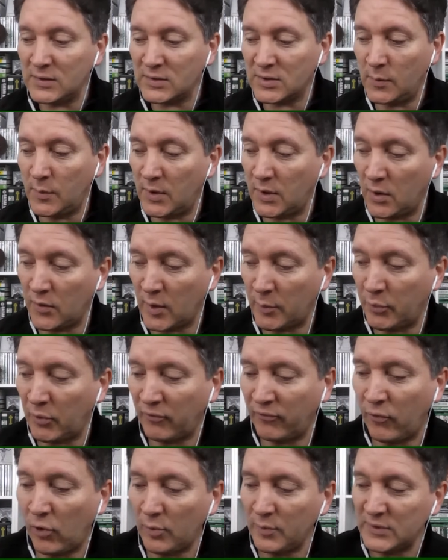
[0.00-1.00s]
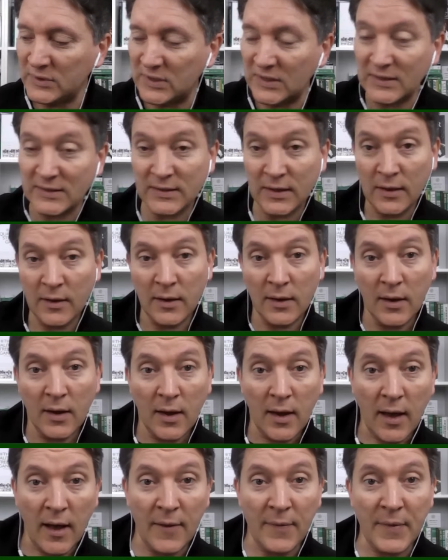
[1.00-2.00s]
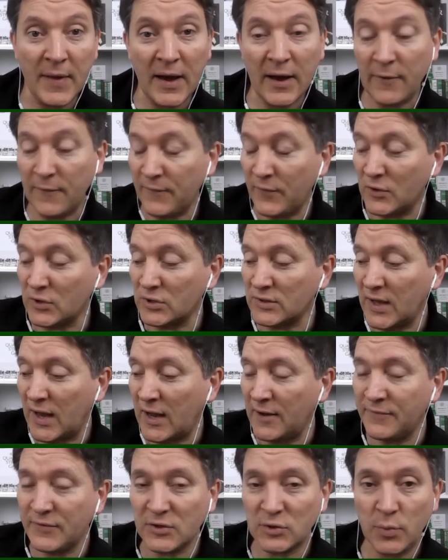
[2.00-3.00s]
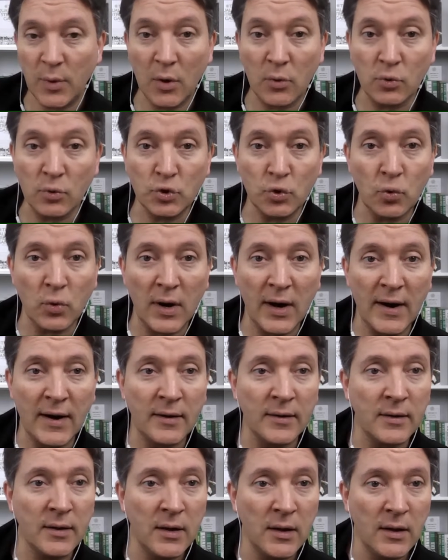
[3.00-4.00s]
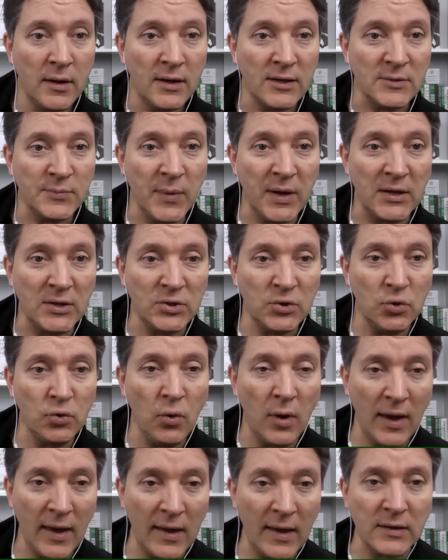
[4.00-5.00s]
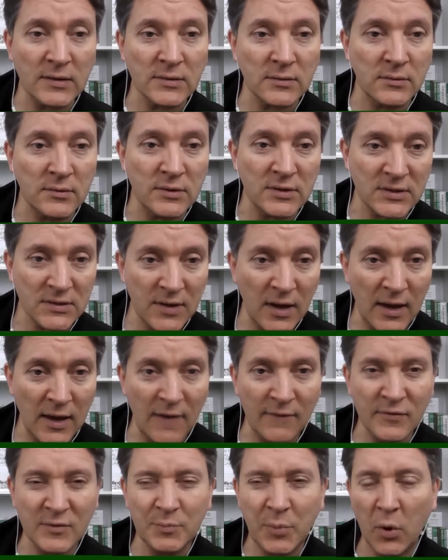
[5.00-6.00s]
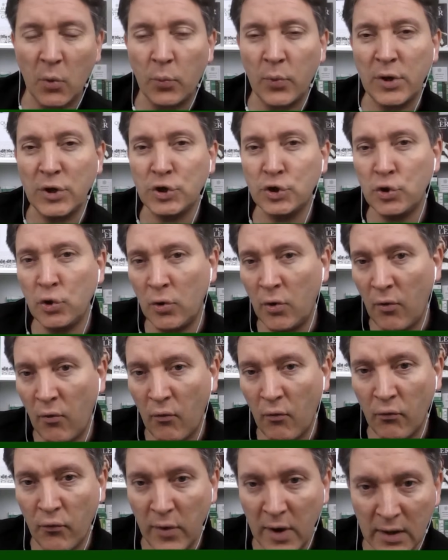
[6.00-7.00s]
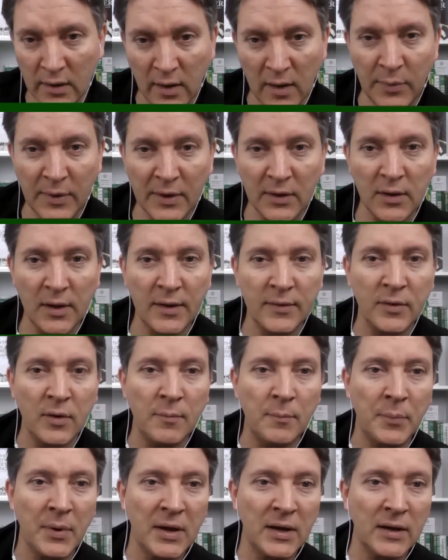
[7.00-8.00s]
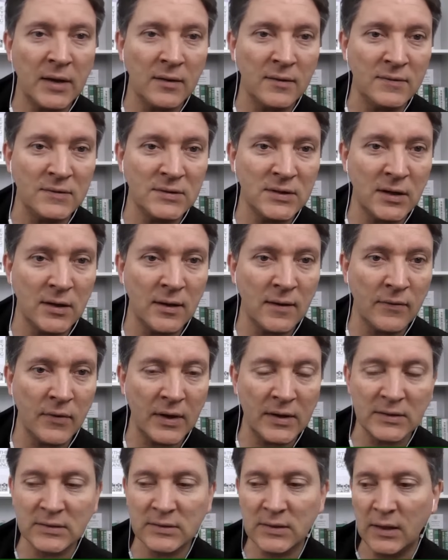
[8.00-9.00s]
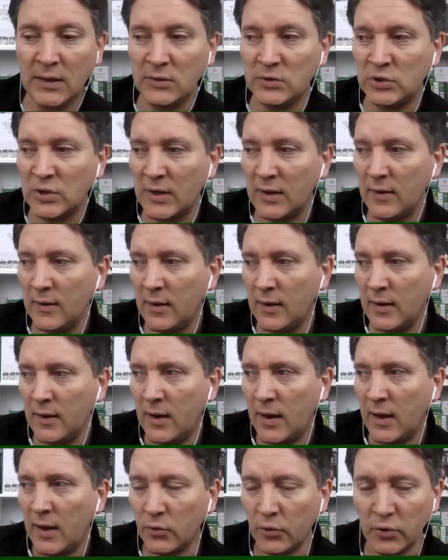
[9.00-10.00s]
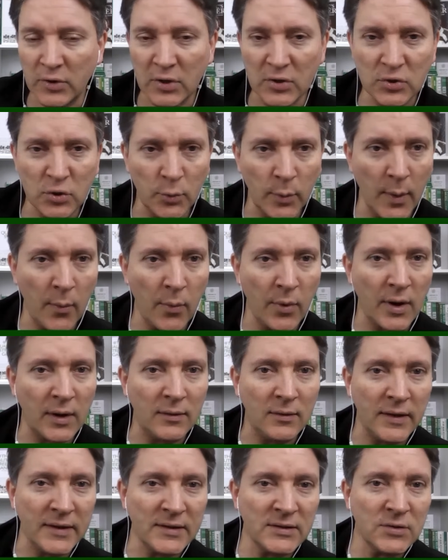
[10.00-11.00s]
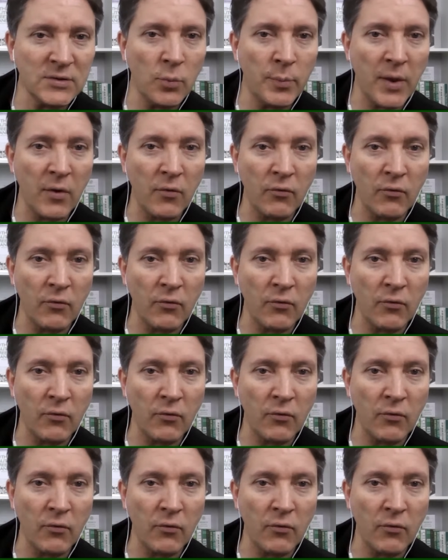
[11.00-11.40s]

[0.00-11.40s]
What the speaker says: in that first half as well. Joe Hart has made two excellent saves, but we shouldn't really be letting them back into it at that stage. It looked as though we were a little bit rattled after Stephen